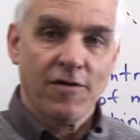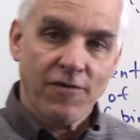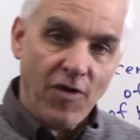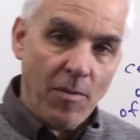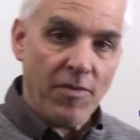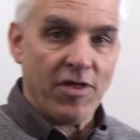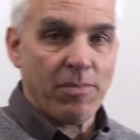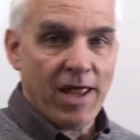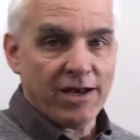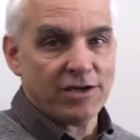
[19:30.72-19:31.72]
from the
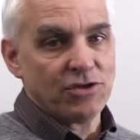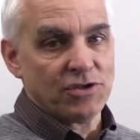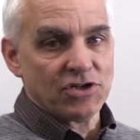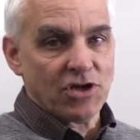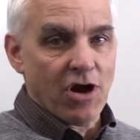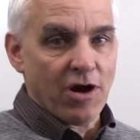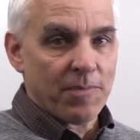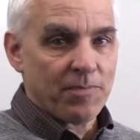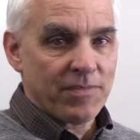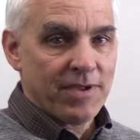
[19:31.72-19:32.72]
planet to the star.
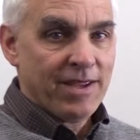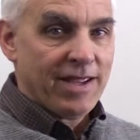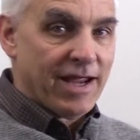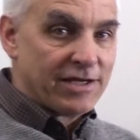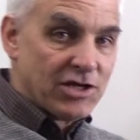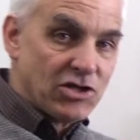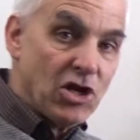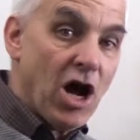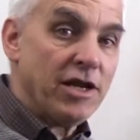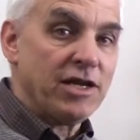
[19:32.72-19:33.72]
It does
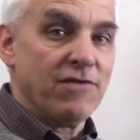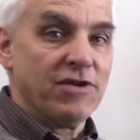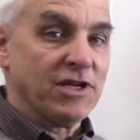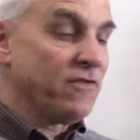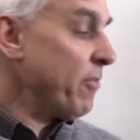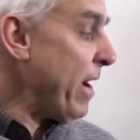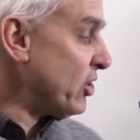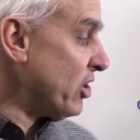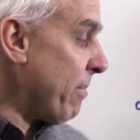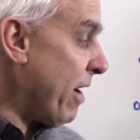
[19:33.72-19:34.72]
not give us
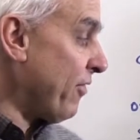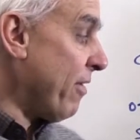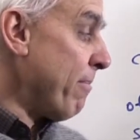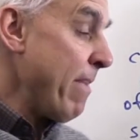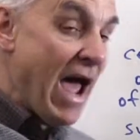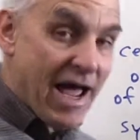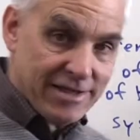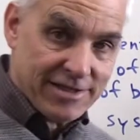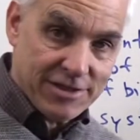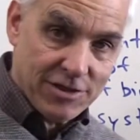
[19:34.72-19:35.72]
information about the
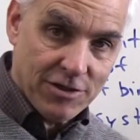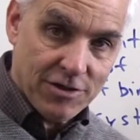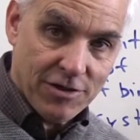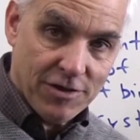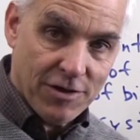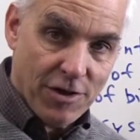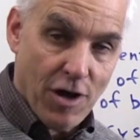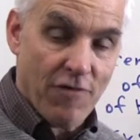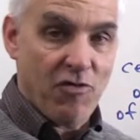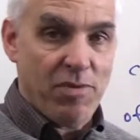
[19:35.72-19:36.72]
mass
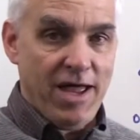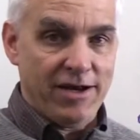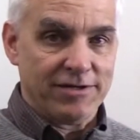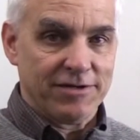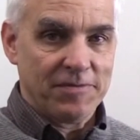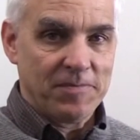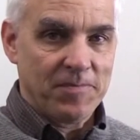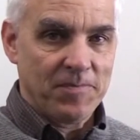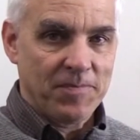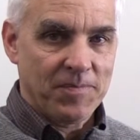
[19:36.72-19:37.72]
of the planet.
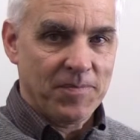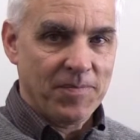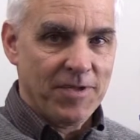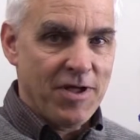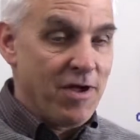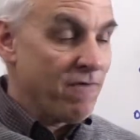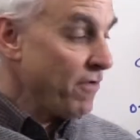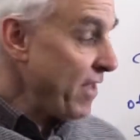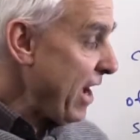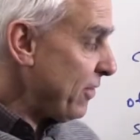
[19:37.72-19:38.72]

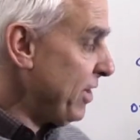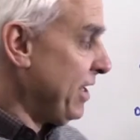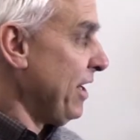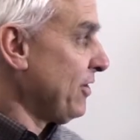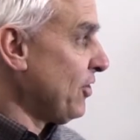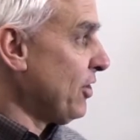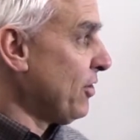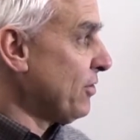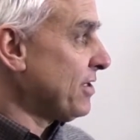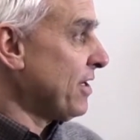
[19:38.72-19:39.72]
For that, we need to
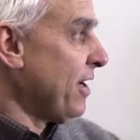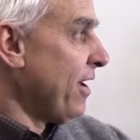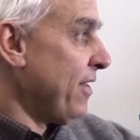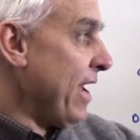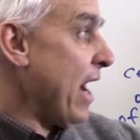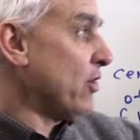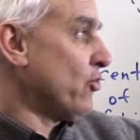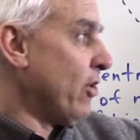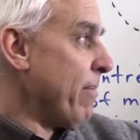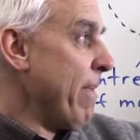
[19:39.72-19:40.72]
use the
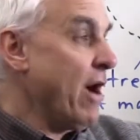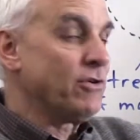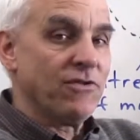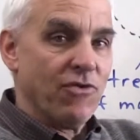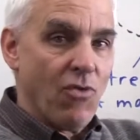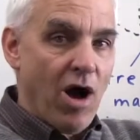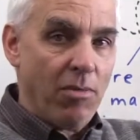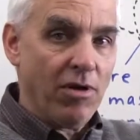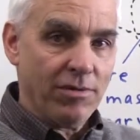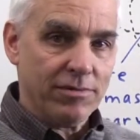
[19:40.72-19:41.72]
actual amount of the
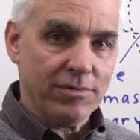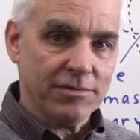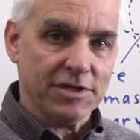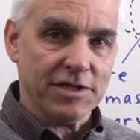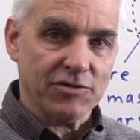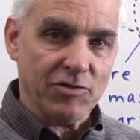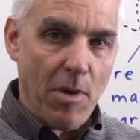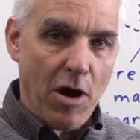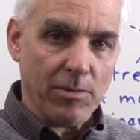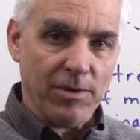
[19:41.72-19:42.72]
wobble, which is this
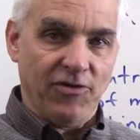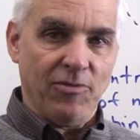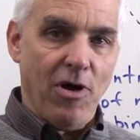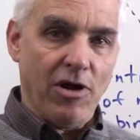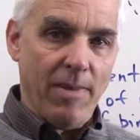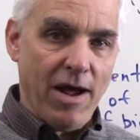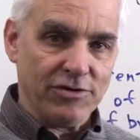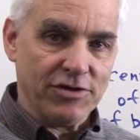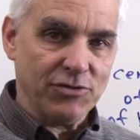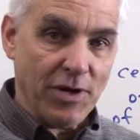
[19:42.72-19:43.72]
remarkably small
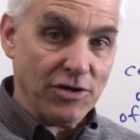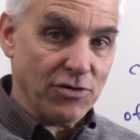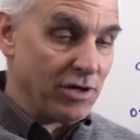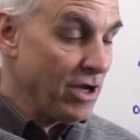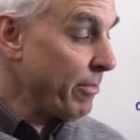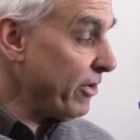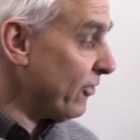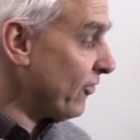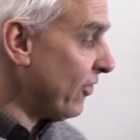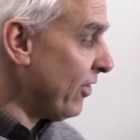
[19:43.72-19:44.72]
amount, 22
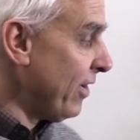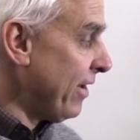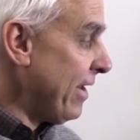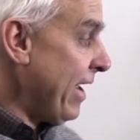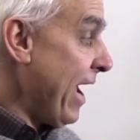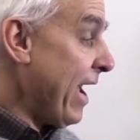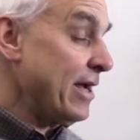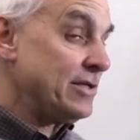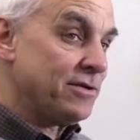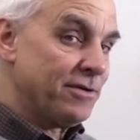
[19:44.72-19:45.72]
kilometers,
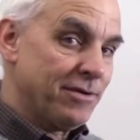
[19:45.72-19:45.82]
and